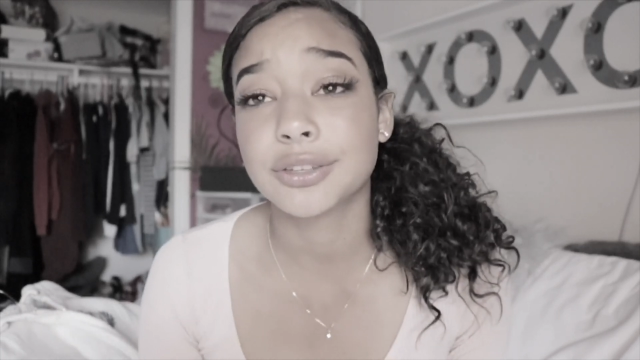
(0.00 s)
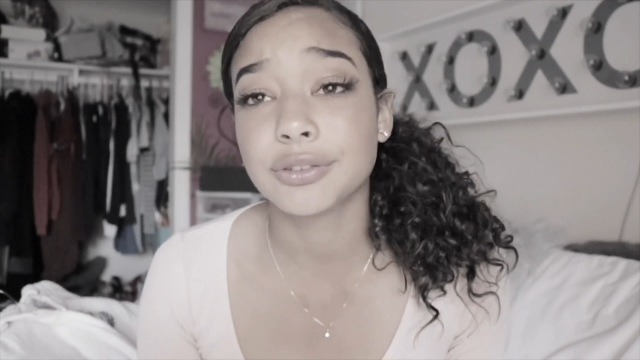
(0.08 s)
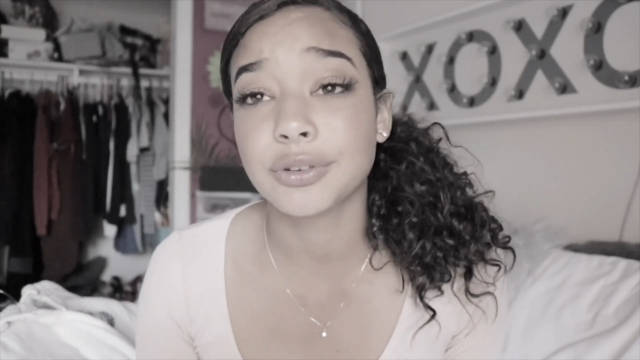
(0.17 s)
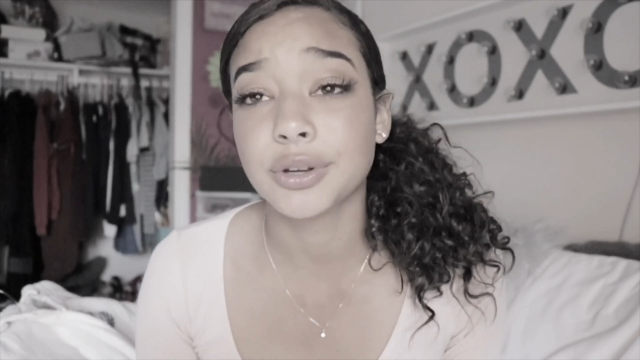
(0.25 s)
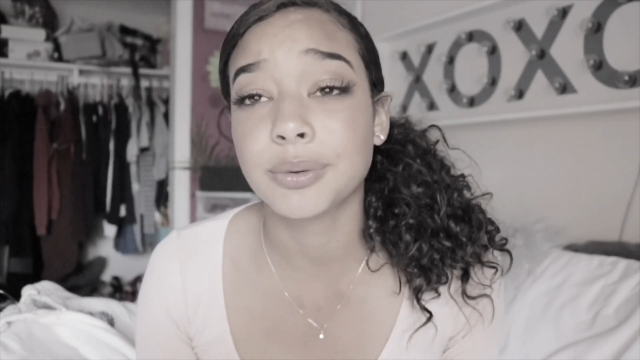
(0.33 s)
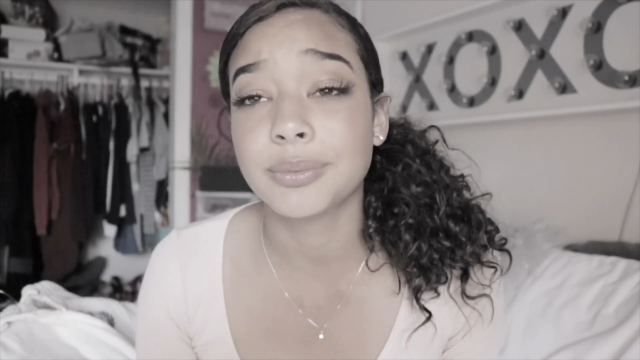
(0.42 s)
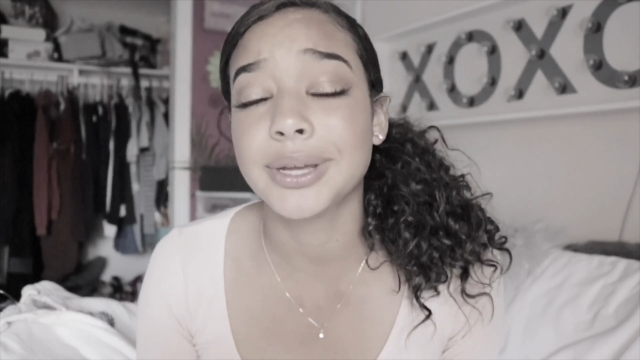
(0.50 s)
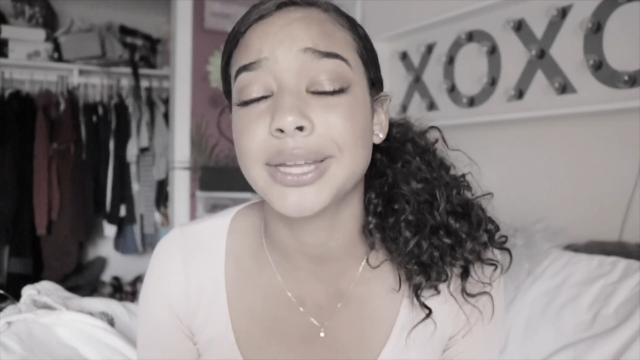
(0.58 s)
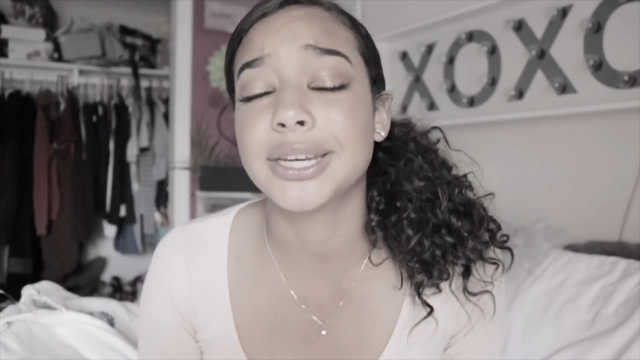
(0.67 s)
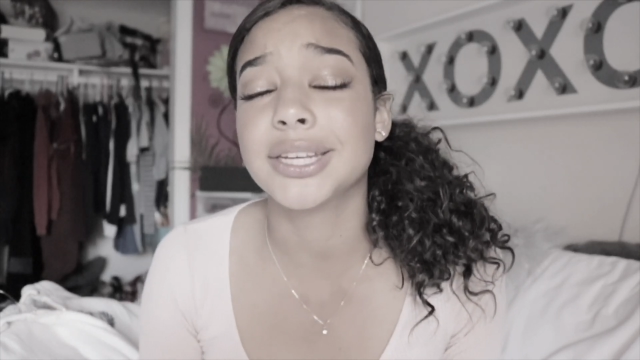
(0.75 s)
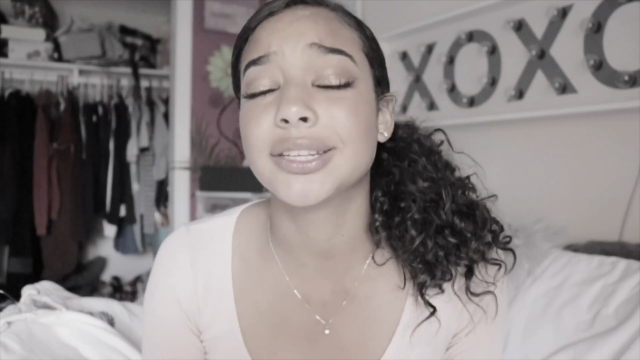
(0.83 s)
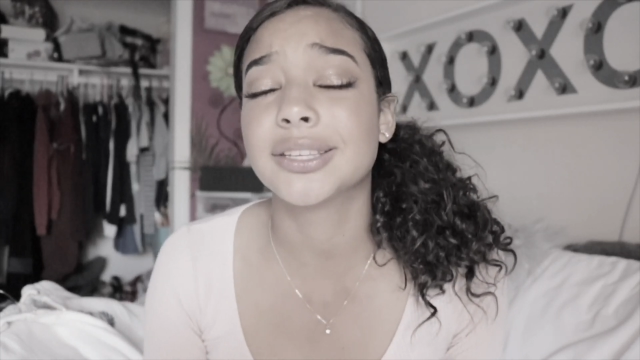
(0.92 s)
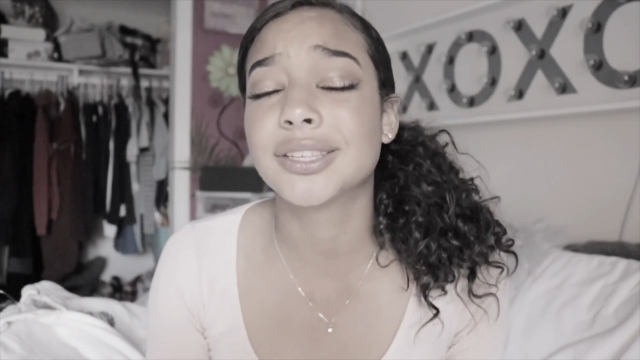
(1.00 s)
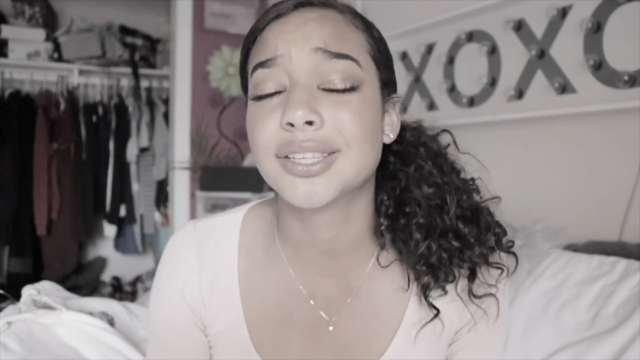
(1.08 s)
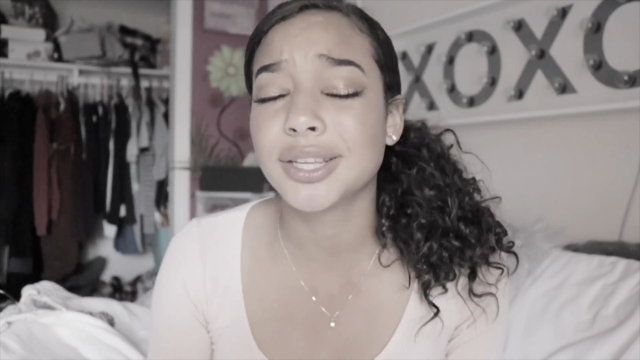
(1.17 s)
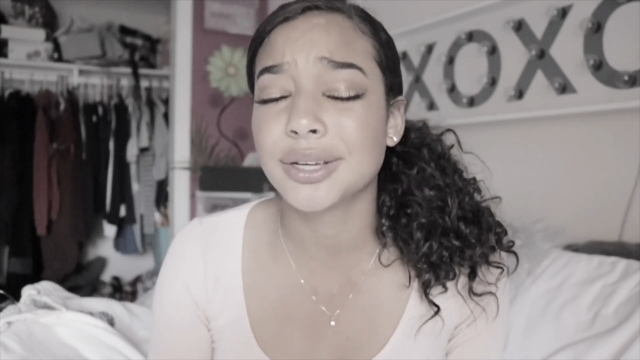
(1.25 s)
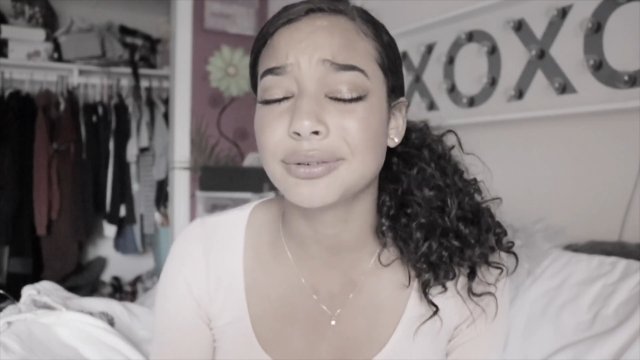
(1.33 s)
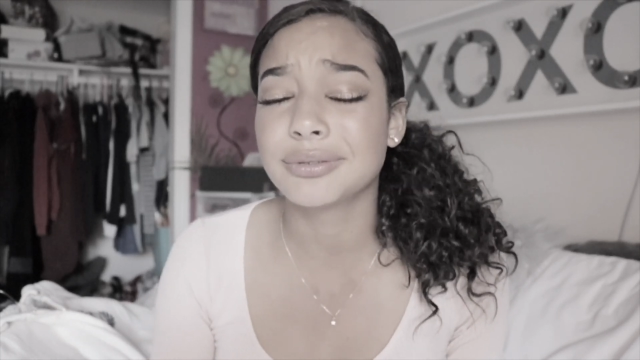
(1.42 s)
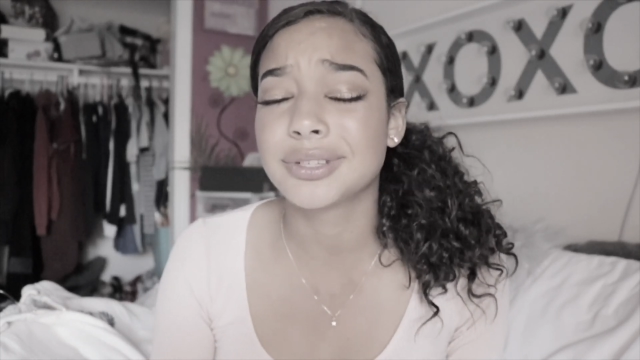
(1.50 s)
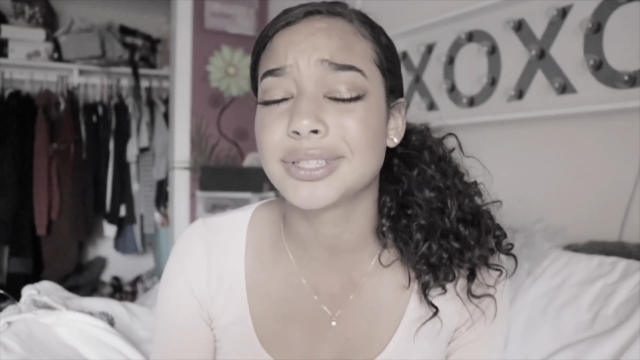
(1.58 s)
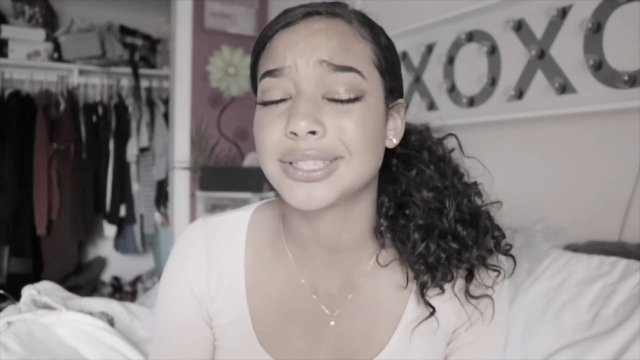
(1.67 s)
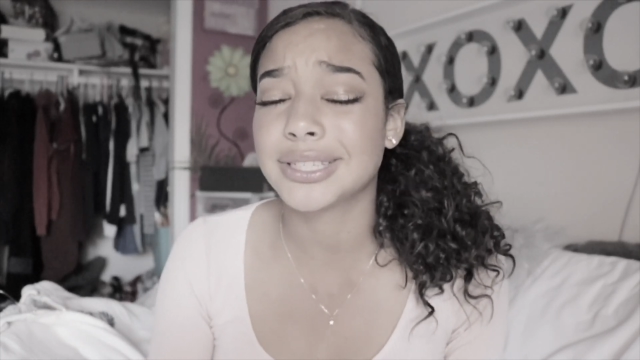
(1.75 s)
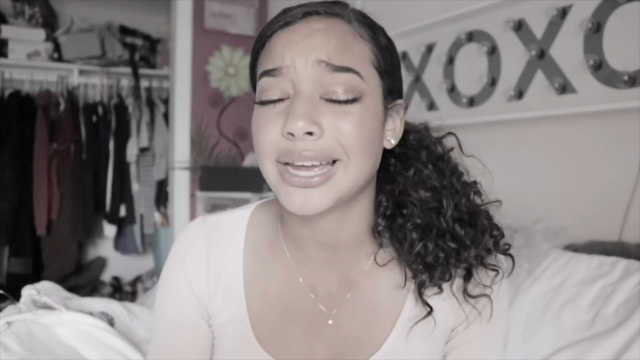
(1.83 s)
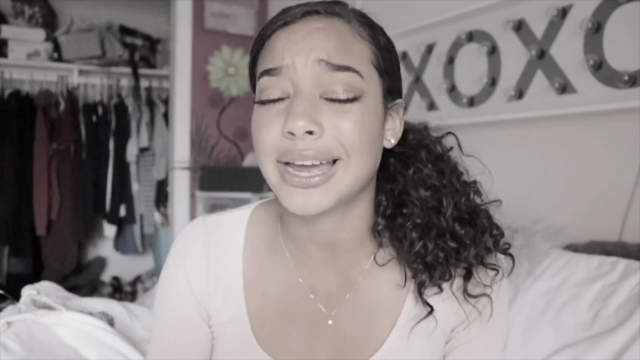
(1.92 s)
the room and it's so
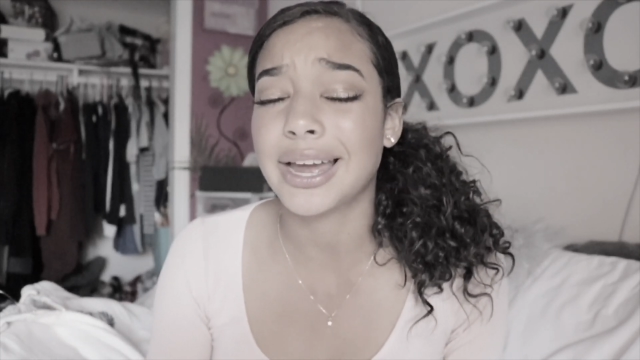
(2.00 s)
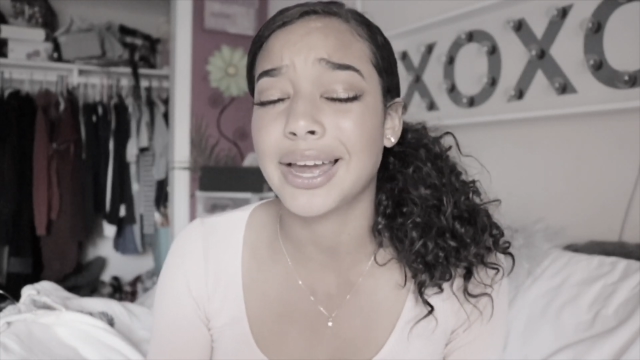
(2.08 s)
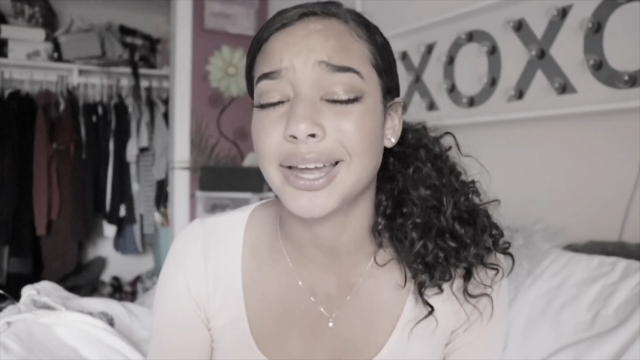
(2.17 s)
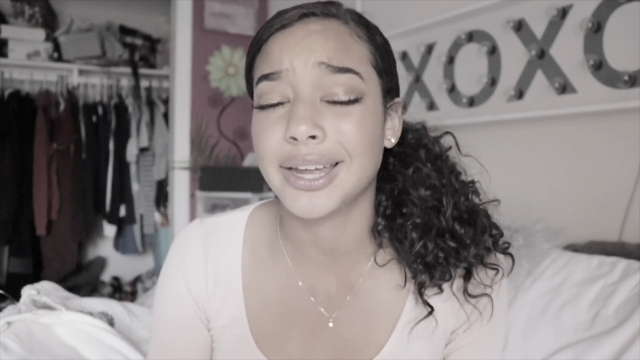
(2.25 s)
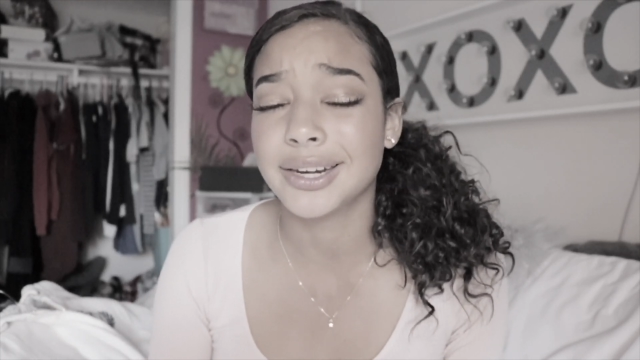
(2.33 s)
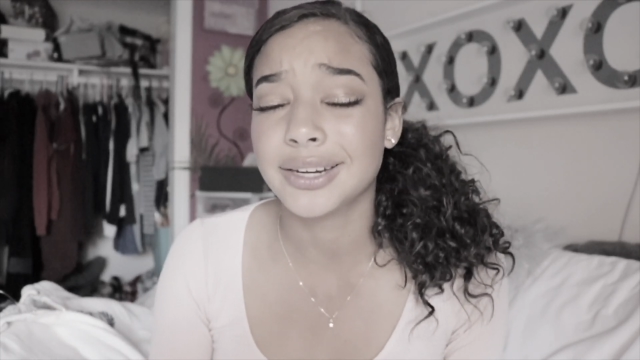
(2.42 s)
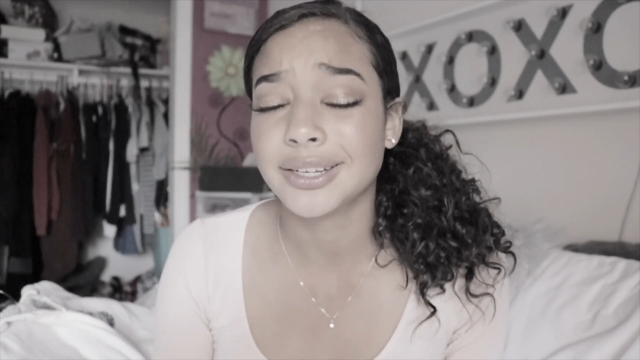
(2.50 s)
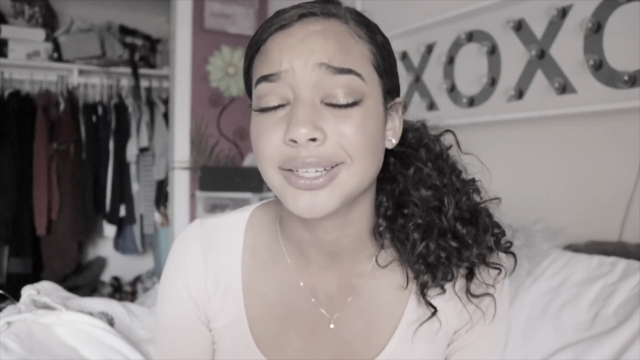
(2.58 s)
sad.